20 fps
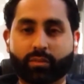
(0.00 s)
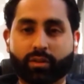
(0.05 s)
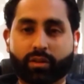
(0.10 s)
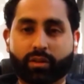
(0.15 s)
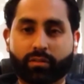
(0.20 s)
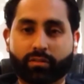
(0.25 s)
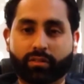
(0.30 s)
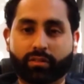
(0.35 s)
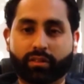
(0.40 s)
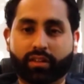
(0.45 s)
Where
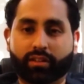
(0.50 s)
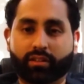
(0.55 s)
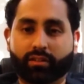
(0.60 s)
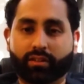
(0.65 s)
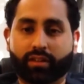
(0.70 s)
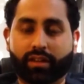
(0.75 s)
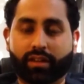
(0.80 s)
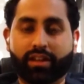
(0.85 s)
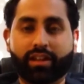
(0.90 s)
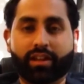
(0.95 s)
we were like,
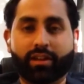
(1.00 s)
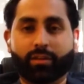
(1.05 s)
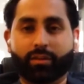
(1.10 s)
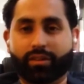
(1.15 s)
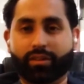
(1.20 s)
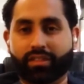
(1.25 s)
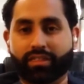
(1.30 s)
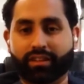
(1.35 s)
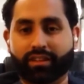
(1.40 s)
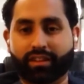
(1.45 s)
okay,
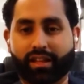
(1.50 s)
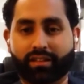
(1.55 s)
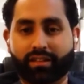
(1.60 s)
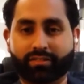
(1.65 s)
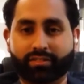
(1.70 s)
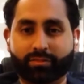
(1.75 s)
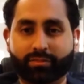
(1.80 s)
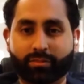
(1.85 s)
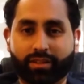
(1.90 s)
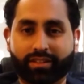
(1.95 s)
well, nothing
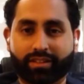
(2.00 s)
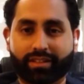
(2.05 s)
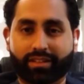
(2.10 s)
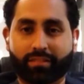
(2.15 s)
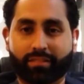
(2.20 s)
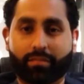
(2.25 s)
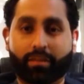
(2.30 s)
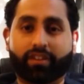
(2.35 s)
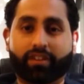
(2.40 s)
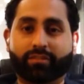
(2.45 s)
else is working,
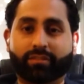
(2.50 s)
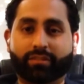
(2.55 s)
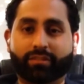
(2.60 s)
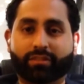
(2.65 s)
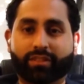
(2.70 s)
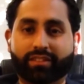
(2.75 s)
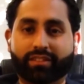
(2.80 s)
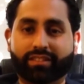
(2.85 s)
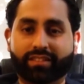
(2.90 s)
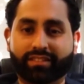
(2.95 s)
might as well try
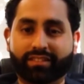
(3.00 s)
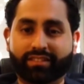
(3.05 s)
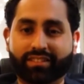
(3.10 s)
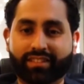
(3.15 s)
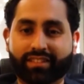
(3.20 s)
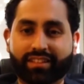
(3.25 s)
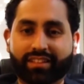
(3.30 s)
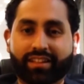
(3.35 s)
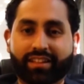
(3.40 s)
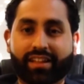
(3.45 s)
this.
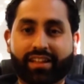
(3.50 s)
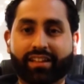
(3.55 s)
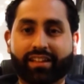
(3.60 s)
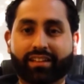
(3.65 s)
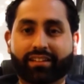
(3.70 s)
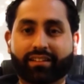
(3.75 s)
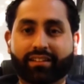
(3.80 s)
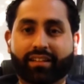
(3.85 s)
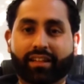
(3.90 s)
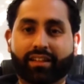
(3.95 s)

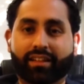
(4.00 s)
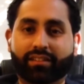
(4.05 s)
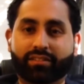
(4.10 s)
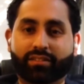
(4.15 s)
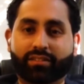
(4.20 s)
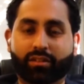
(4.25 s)
And so